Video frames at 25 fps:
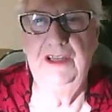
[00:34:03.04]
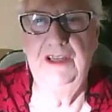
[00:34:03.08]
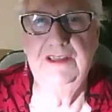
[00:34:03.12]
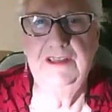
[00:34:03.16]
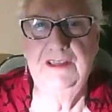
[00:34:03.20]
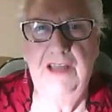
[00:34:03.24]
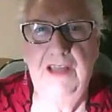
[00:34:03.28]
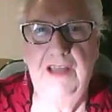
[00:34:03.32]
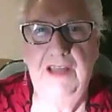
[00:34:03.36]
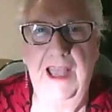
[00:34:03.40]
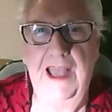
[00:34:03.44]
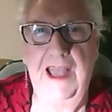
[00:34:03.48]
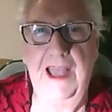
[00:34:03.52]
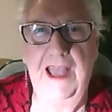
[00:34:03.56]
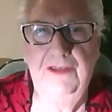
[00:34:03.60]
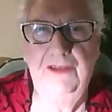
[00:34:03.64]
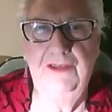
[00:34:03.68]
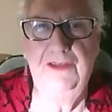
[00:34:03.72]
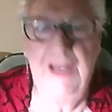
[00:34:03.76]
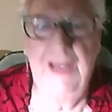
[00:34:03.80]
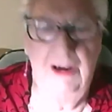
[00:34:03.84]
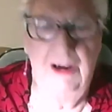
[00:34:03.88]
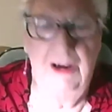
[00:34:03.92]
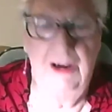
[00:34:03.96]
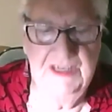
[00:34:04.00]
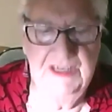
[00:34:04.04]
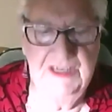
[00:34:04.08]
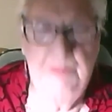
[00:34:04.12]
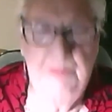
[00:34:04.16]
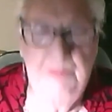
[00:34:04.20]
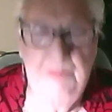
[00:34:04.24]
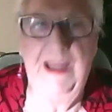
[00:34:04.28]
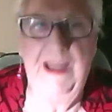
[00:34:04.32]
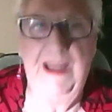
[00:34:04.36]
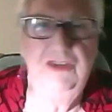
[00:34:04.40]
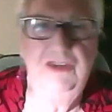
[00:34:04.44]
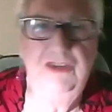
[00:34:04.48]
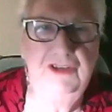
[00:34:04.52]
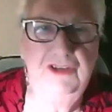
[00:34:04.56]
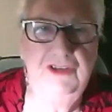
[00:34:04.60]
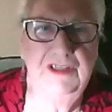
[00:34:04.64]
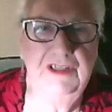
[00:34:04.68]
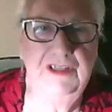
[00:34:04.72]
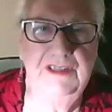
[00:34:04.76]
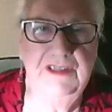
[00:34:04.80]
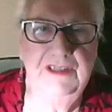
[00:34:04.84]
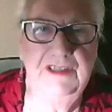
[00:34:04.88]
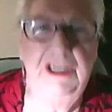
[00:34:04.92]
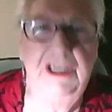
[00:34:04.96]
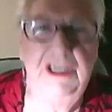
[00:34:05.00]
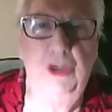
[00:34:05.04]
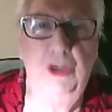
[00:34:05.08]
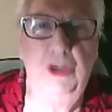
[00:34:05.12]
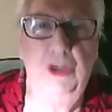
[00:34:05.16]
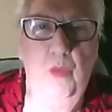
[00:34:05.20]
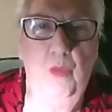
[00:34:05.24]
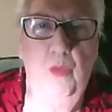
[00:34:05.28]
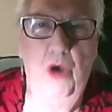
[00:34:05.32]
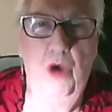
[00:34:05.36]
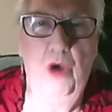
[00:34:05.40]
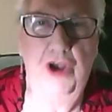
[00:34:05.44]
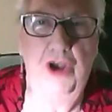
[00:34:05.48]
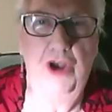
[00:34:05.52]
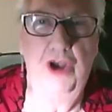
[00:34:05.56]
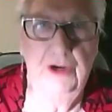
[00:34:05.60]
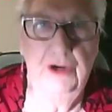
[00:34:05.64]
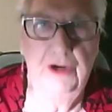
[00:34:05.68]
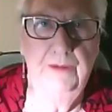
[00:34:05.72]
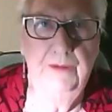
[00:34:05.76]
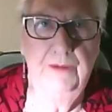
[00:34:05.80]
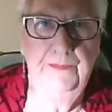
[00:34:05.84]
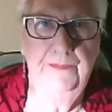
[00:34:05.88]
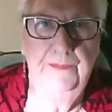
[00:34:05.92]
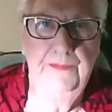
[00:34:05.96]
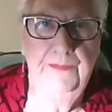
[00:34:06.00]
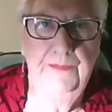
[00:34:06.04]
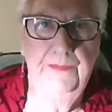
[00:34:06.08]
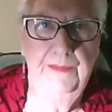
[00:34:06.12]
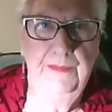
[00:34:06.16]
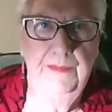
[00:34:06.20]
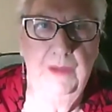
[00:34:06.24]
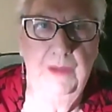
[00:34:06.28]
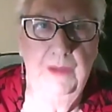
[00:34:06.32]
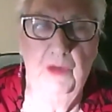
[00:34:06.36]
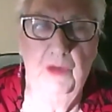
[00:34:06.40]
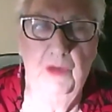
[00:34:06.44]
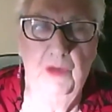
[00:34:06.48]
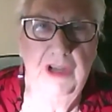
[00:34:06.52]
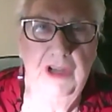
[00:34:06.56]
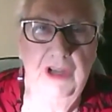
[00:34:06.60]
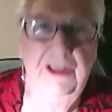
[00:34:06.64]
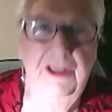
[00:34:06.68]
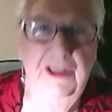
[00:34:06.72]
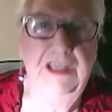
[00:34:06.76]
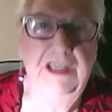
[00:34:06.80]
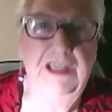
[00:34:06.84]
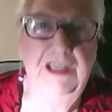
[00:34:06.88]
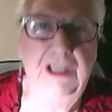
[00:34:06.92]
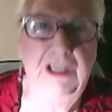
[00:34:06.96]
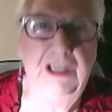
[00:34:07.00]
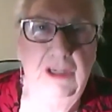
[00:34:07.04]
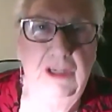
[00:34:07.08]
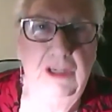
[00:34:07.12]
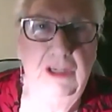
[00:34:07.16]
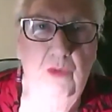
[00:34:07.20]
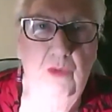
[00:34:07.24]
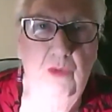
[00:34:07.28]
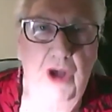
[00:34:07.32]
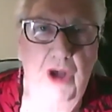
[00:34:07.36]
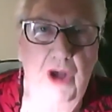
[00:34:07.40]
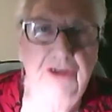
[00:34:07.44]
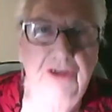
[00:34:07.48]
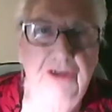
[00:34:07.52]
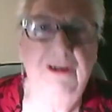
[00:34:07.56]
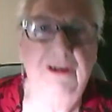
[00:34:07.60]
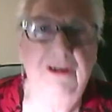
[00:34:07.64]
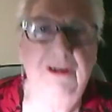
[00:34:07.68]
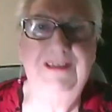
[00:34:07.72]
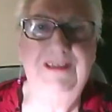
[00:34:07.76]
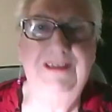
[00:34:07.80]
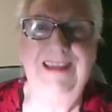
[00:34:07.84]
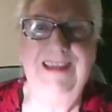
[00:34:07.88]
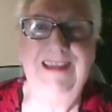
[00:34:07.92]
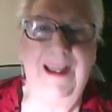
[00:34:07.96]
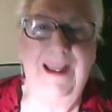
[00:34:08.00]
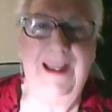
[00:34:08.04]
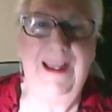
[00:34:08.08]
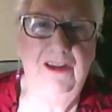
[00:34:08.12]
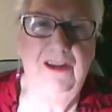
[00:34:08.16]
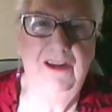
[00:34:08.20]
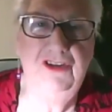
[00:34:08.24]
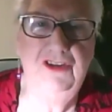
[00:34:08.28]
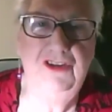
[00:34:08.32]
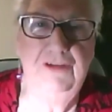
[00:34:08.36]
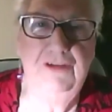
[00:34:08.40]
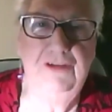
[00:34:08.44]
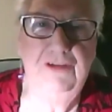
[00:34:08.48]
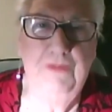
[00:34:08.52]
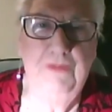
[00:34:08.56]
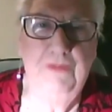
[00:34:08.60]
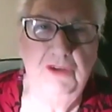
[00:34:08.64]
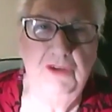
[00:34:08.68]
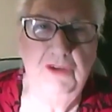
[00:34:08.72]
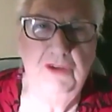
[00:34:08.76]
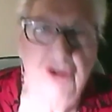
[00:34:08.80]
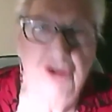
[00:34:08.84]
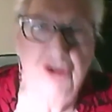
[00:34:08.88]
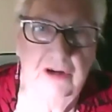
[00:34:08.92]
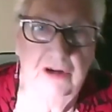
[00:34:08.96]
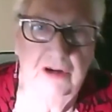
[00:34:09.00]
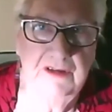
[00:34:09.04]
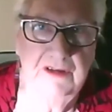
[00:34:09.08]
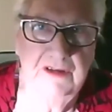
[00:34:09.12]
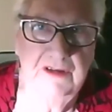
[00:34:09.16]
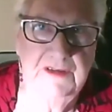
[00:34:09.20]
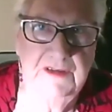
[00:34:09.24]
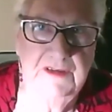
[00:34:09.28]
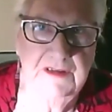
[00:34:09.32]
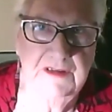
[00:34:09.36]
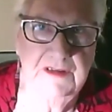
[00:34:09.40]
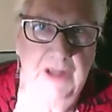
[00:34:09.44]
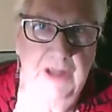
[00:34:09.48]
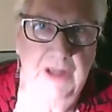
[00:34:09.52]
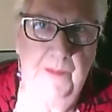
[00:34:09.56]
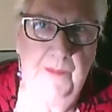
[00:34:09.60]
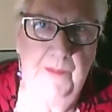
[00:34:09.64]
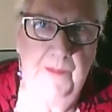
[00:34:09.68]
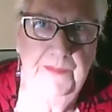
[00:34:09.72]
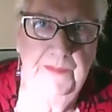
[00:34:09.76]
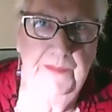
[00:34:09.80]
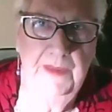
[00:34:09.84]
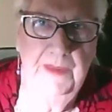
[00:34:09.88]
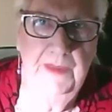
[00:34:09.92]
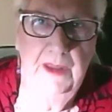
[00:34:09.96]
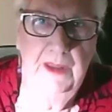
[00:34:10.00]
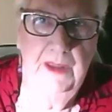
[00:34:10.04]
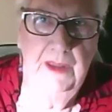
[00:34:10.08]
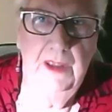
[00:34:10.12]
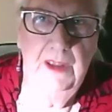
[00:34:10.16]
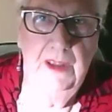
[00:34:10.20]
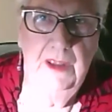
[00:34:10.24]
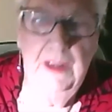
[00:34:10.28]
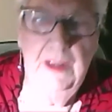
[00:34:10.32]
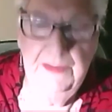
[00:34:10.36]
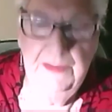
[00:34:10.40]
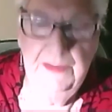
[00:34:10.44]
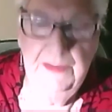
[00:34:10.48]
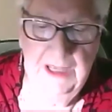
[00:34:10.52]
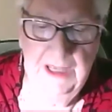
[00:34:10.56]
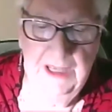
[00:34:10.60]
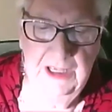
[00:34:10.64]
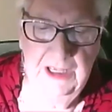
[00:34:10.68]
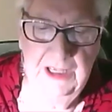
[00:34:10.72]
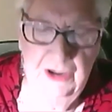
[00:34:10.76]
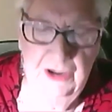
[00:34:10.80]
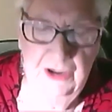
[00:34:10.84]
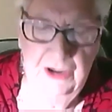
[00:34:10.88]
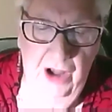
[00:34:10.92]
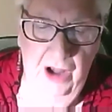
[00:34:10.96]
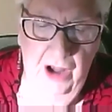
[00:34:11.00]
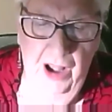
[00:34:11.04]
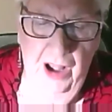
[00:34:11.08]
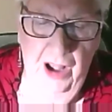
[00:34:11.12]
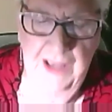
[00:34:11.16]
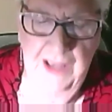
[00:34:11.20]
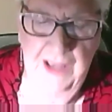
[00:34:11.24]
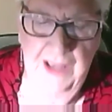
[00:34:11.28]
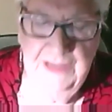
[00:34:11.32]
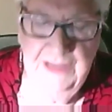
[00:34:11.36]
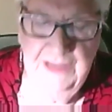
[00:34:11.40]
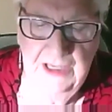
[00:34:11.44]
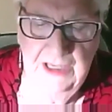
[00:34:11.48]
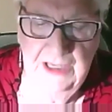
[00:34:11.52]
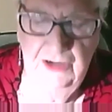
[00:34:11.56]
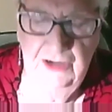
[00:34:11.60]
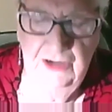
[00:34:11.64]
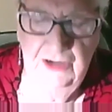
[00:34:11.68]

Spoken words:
like they're a sponge that's needing water. And what are they needing? Water is the energy from the chakra system. The inner eye, the inner